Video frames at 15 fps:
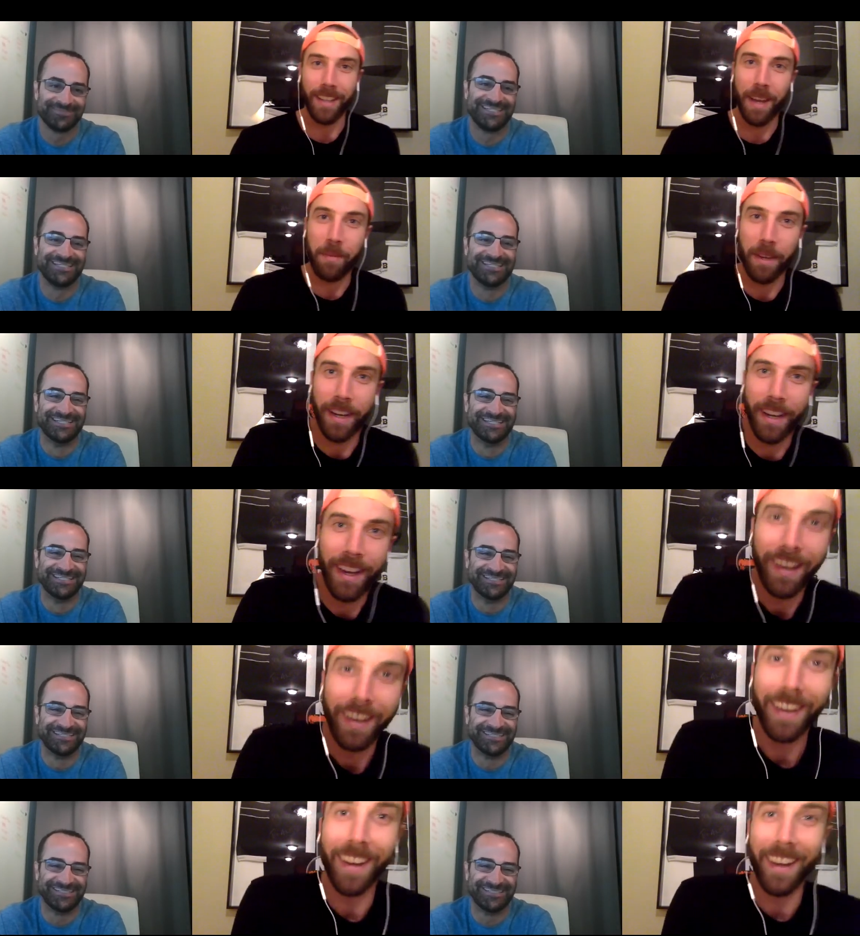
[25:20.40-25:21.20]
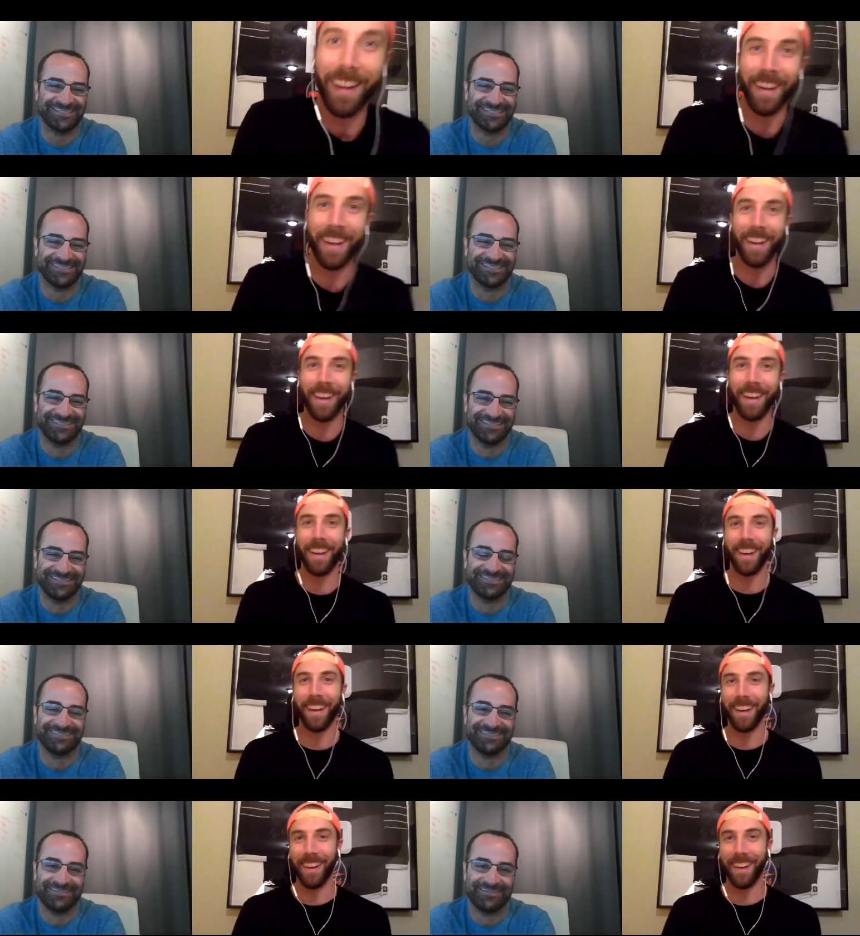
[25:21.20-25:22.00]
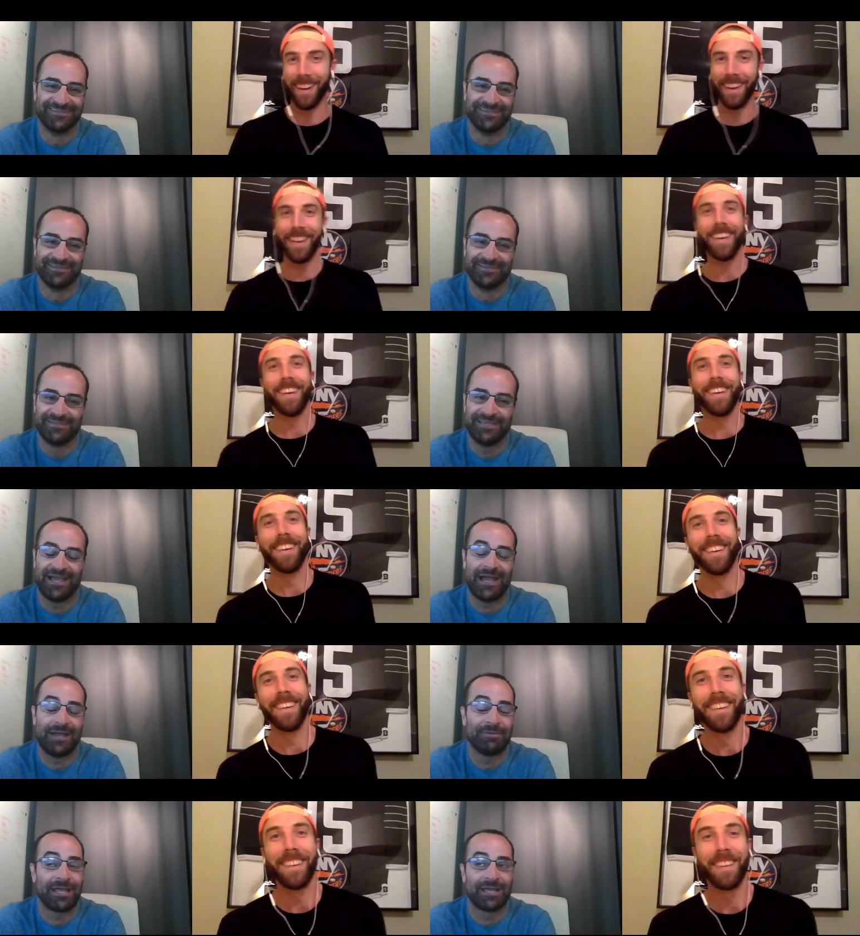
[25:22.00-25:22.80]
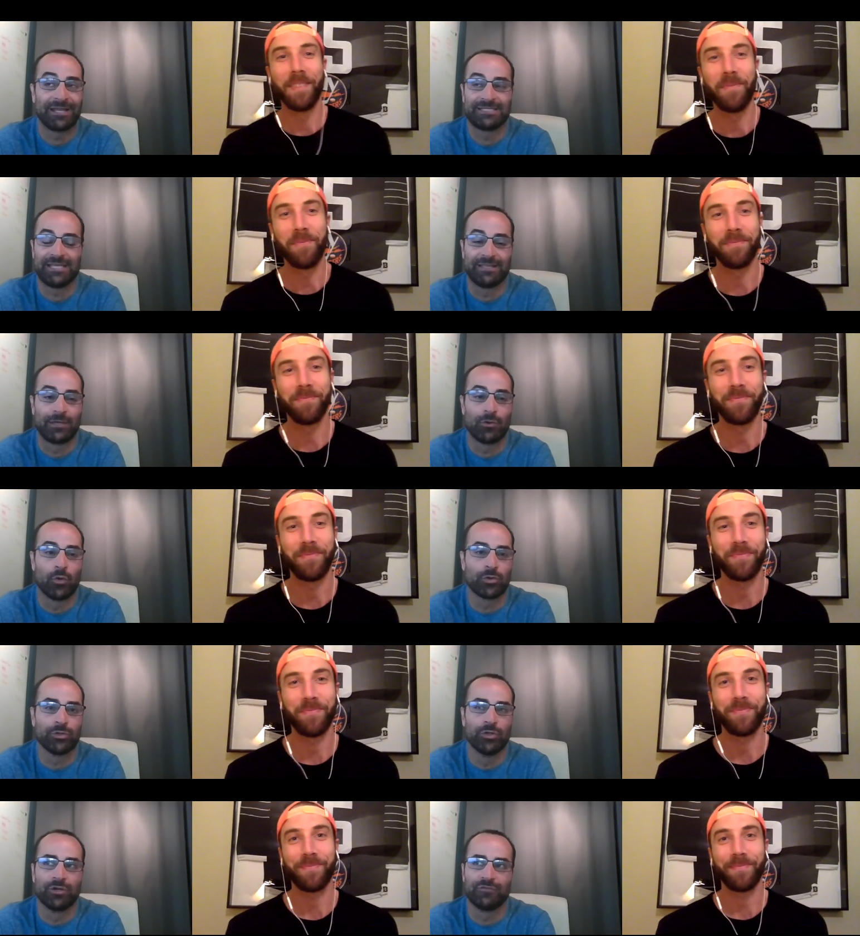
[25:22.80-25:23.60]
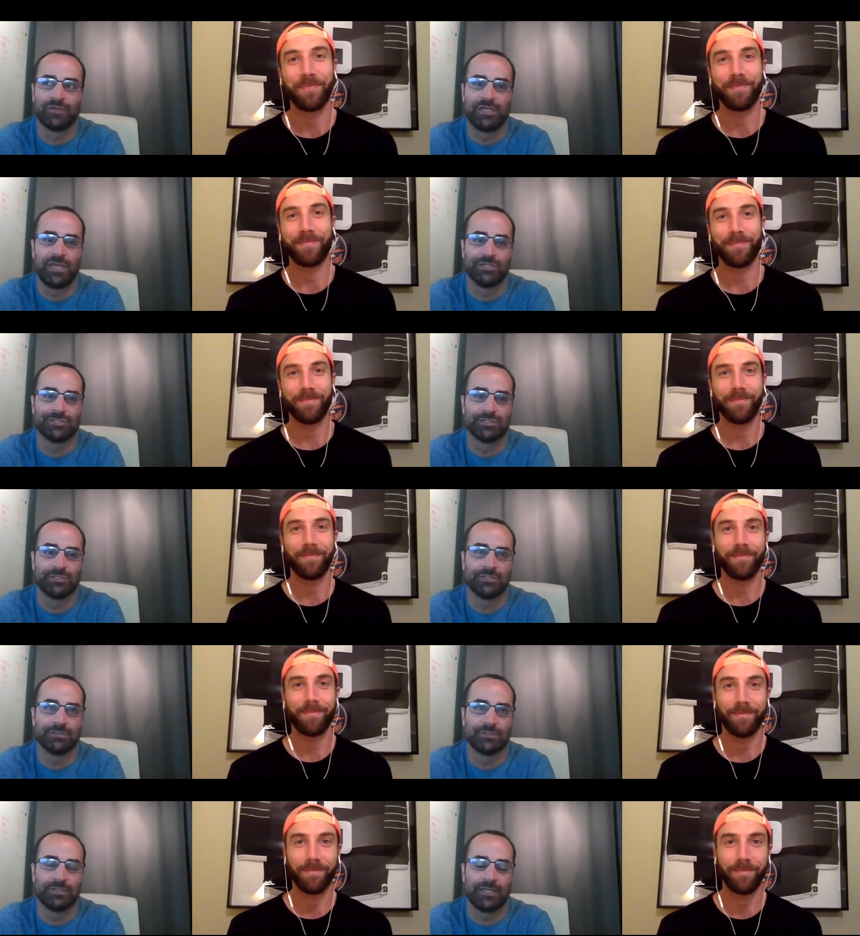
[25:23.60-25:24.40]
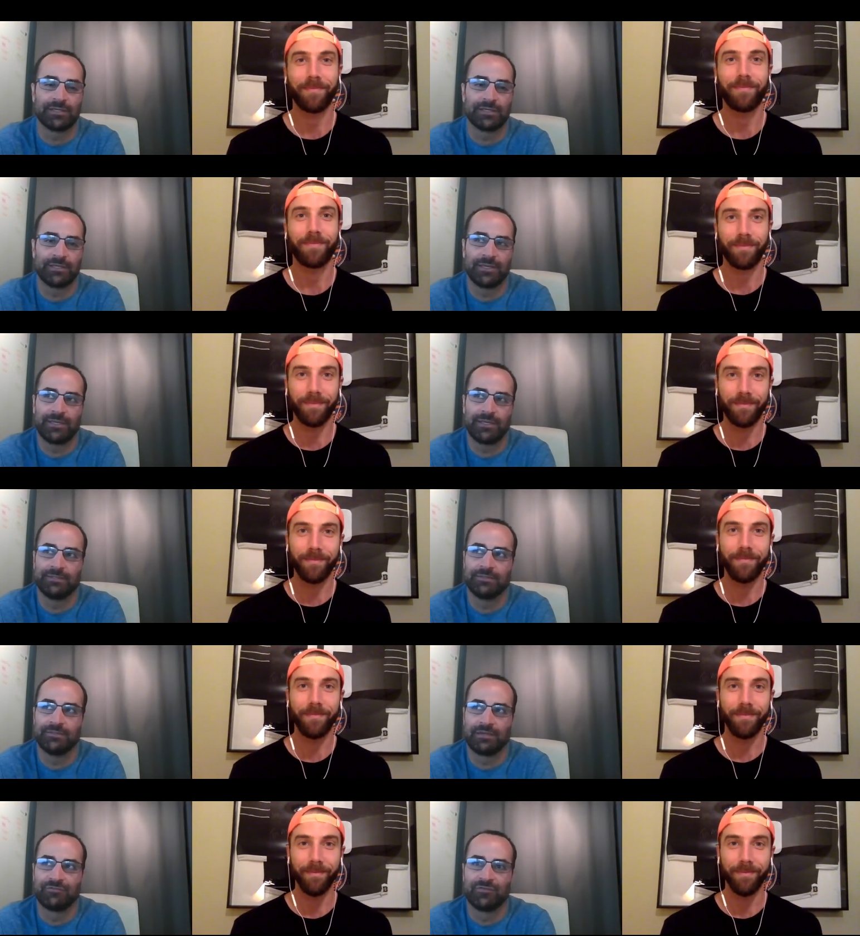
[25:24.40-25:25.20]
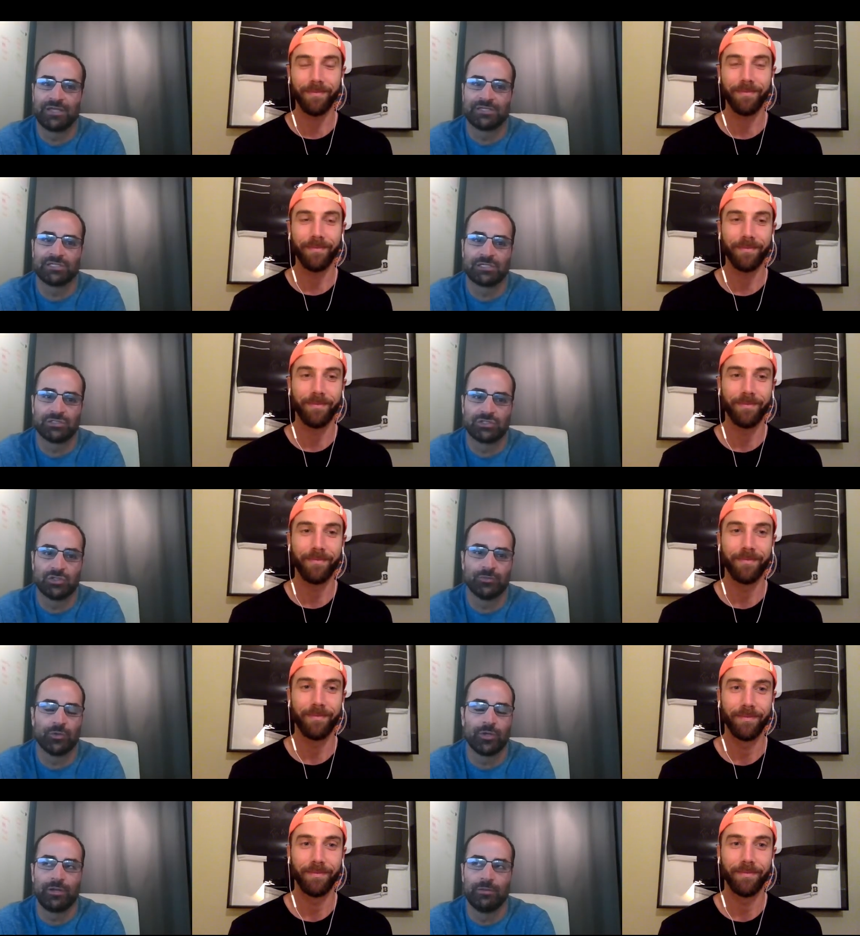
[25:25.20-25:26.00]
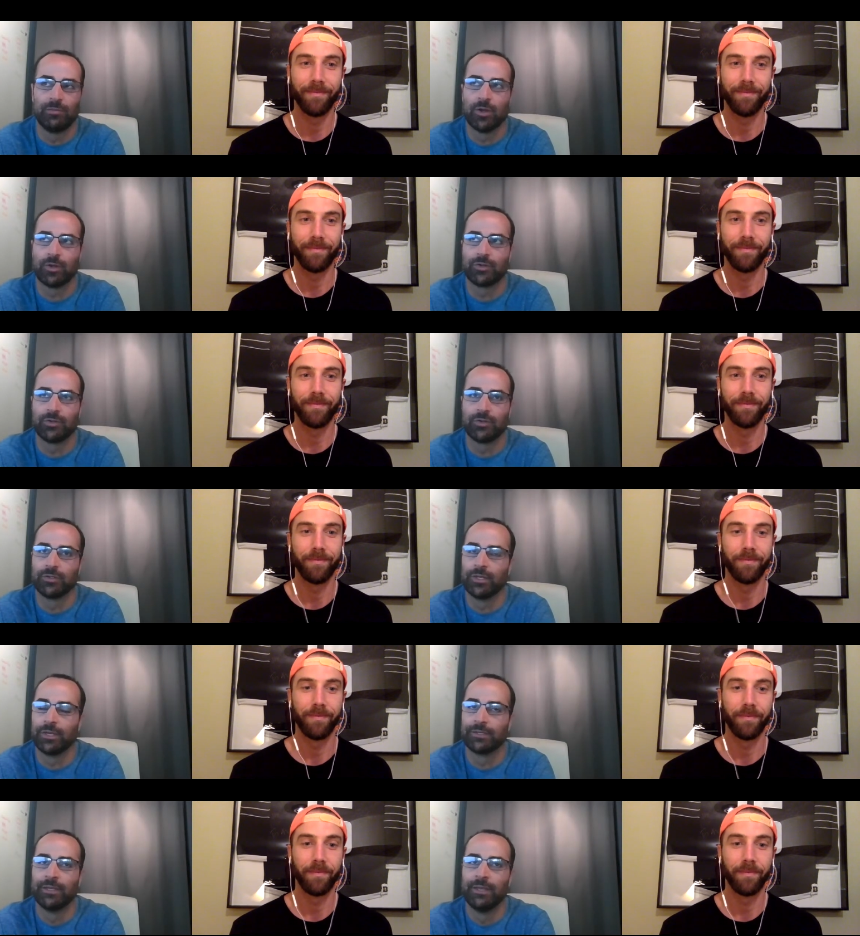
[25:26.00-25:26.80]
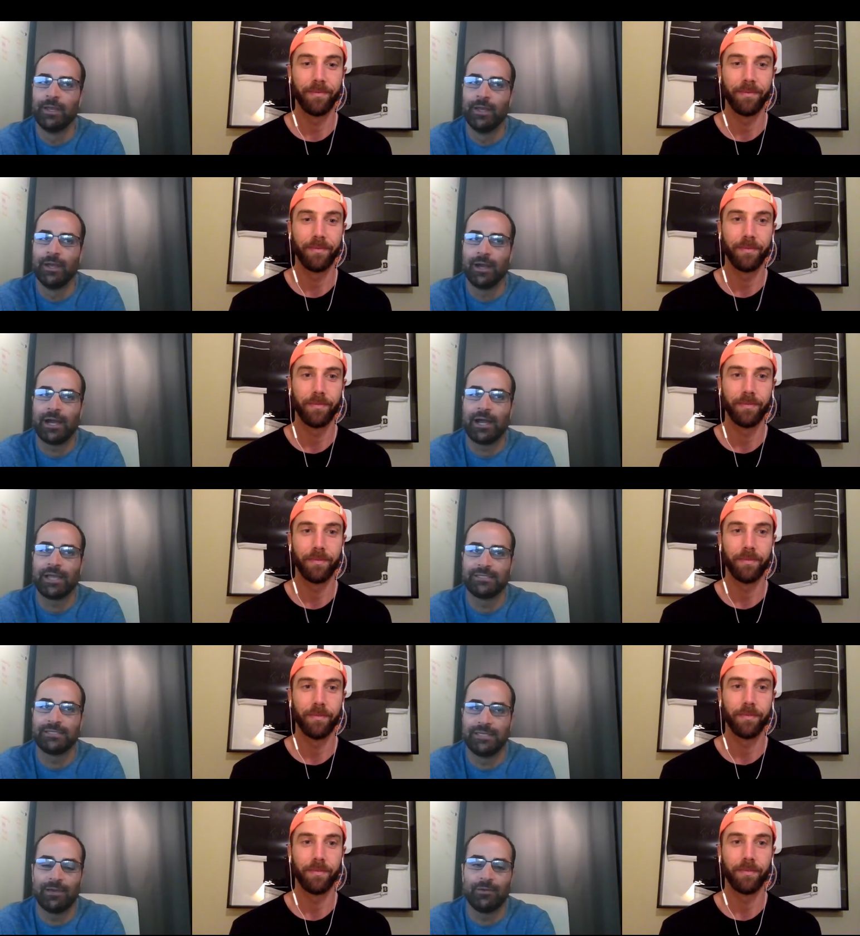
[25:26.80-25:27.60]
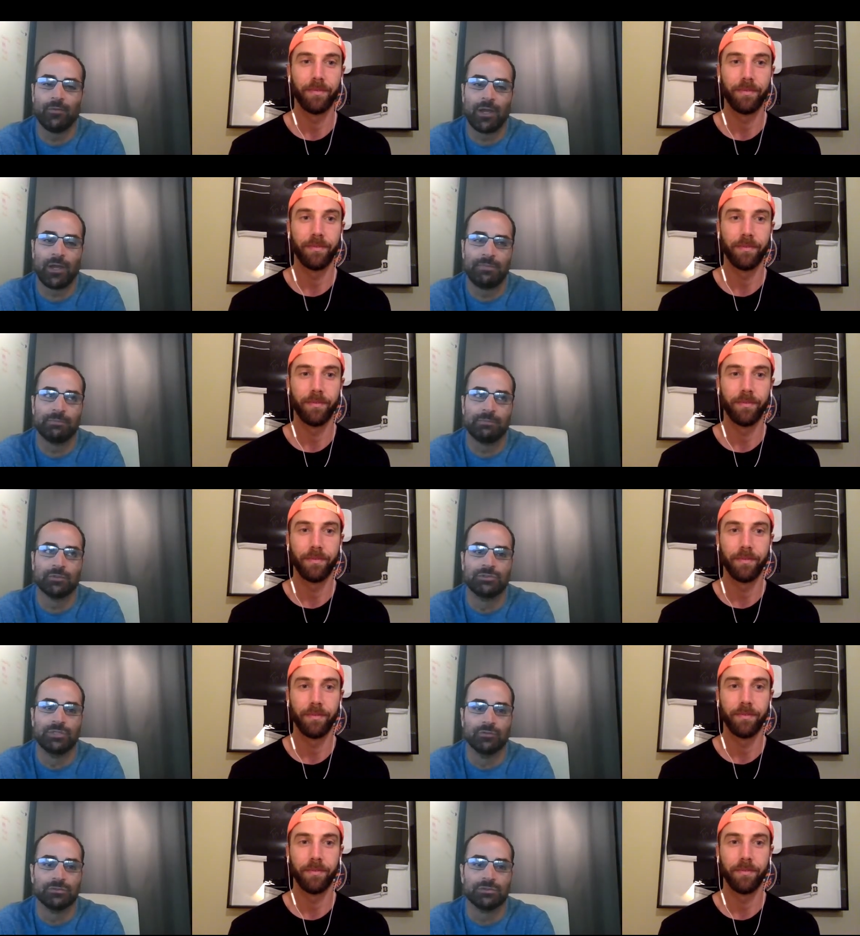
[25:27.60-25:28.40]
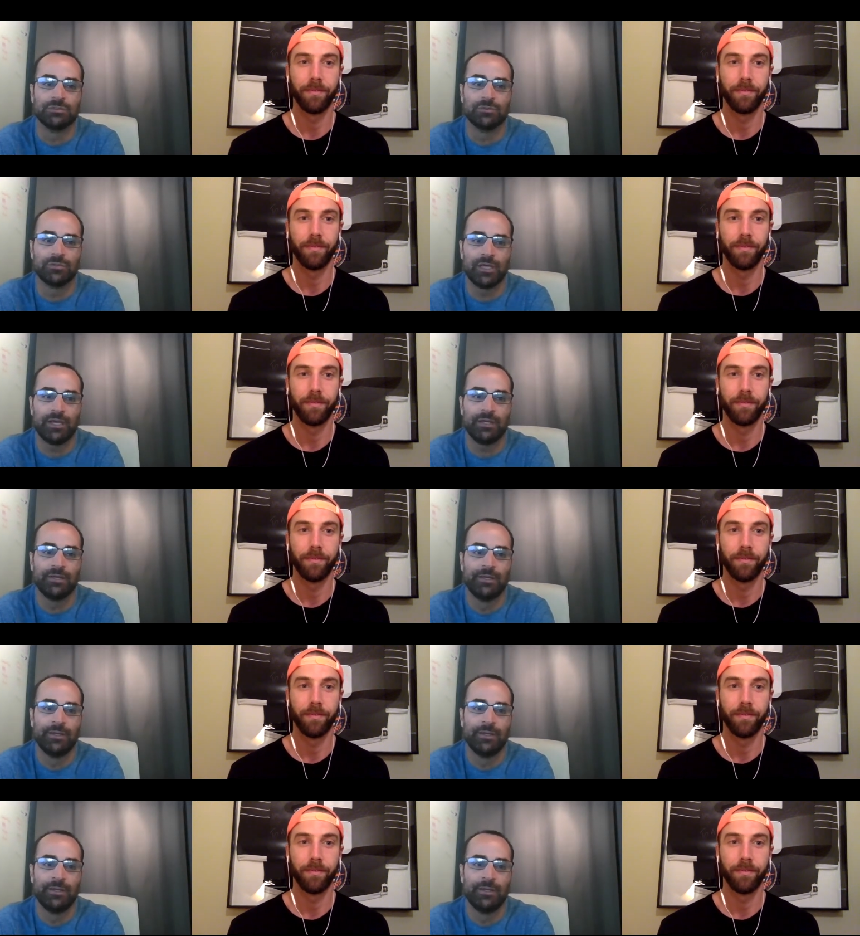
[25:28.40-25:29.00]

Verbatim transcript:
Speaker 1: yeah, I mean, I got to say, like, order notification, like, again, like, for, as a consumer and a marketer, like, I get why people don't do that.